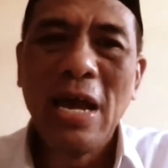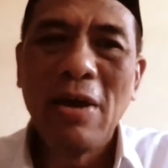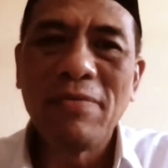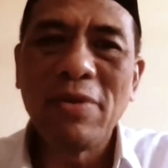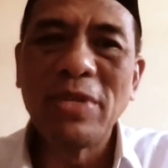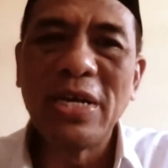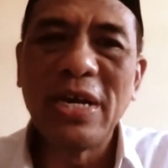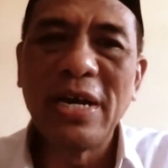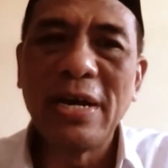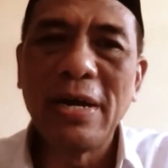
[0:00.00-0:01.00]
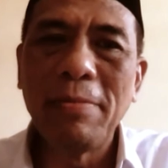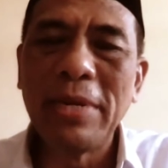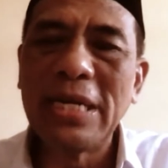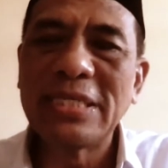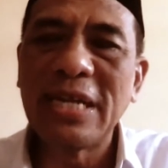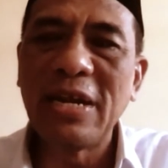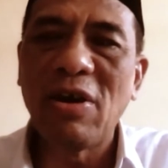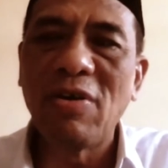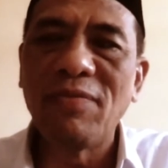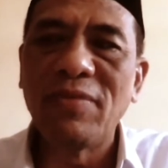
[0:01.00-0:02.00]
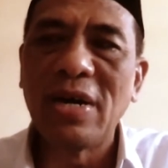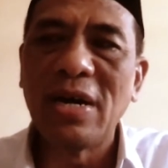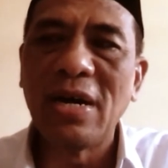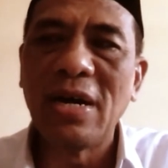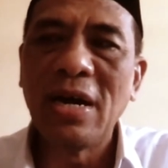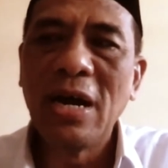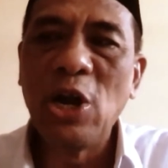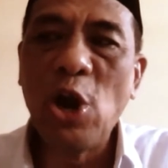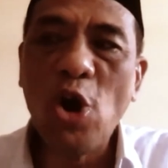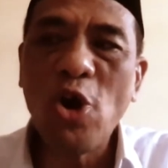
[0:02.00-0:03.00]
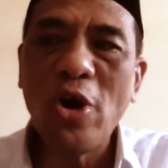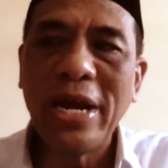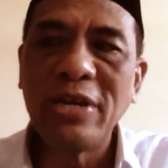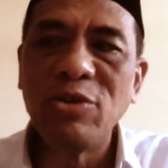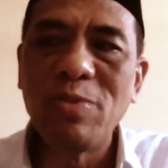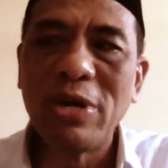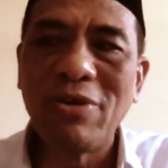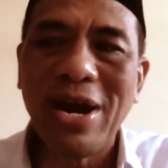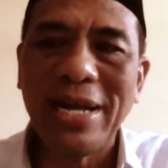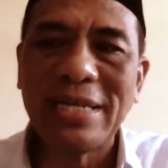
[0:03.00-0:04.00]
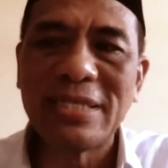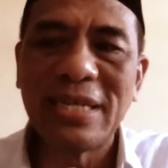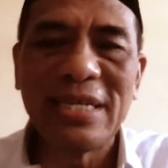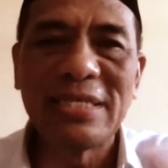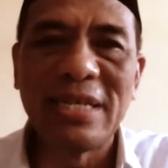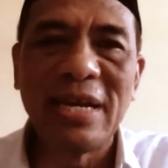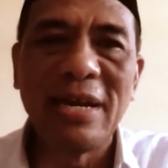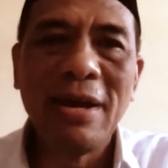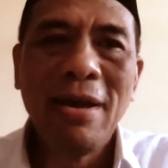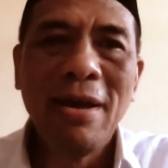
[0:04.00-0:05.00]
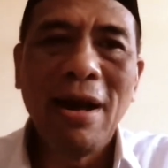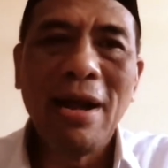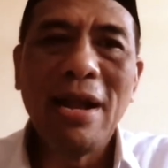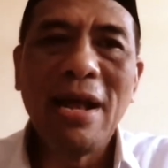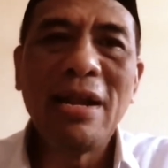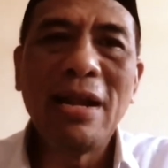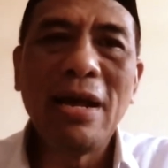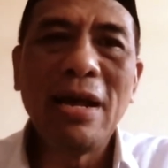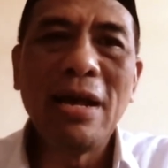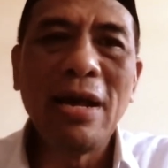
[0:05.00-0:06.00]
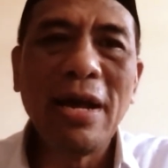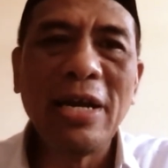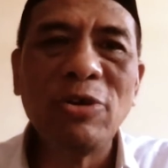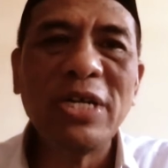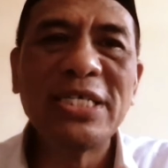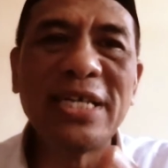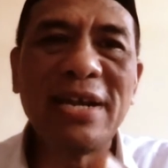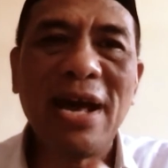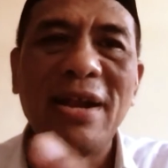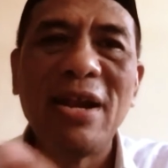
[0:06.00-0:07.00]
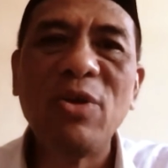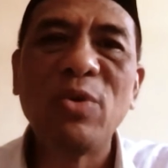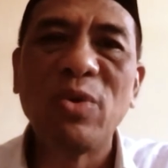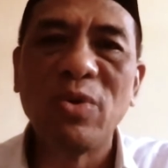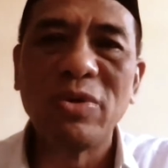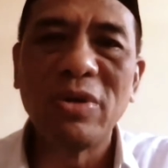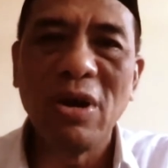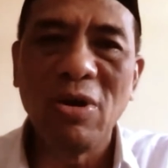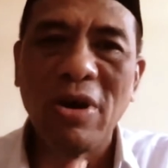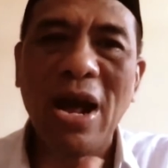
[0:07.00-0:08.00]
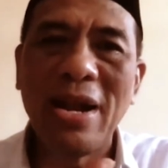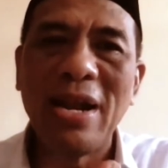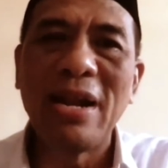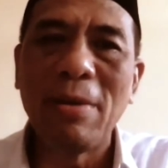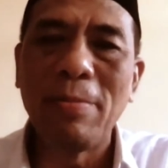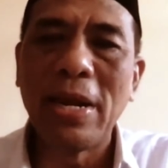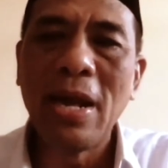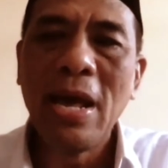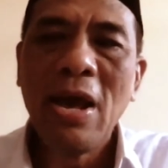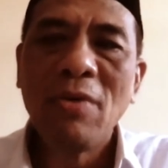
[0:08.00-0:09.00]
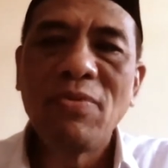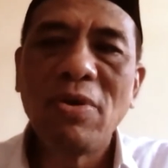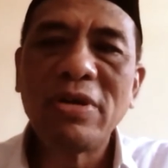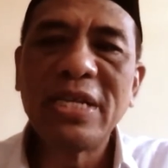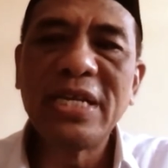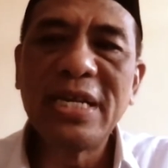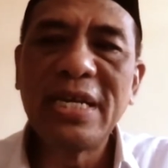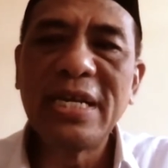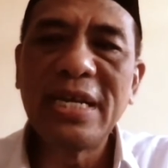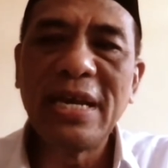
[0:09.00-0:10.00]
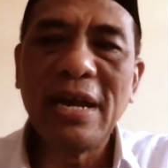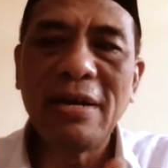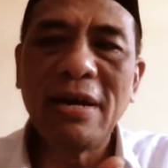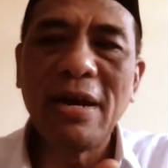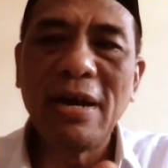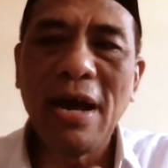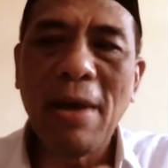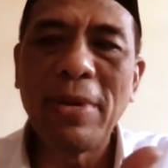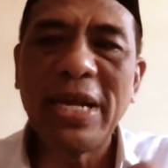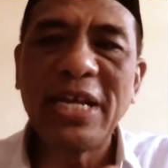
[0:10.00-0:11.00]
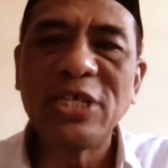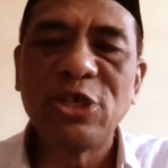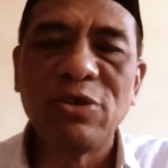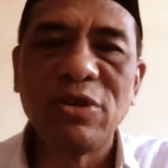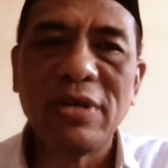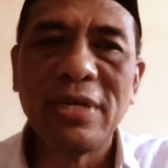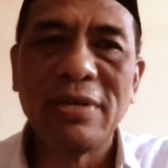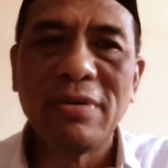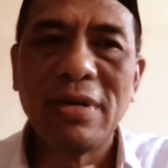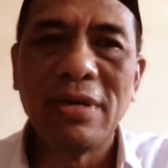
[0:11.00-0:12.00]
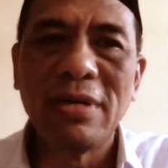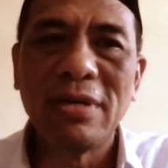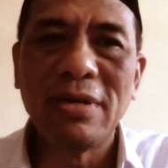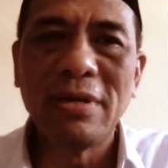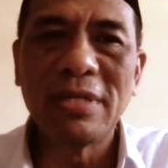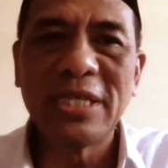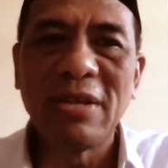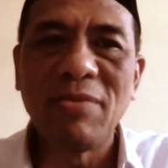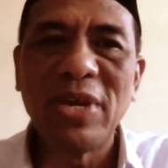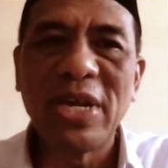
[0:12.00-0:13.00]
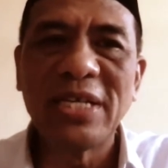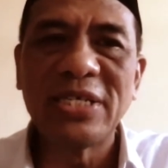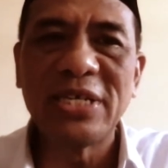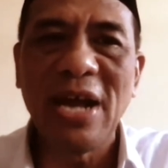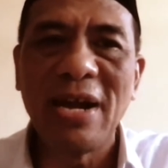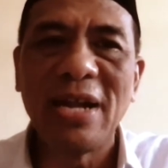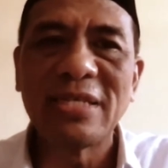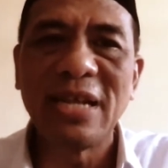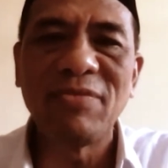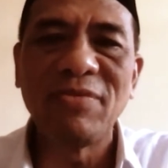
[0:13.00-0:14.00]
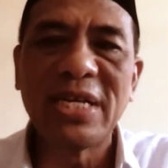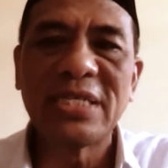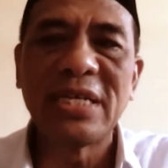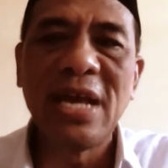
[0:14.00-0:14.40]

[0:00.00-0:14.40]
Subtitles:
from the Ministry of Law and Human Rights. It is the Halal Indonesian Halal logo or Halal label. For the application in certification, Halal certification,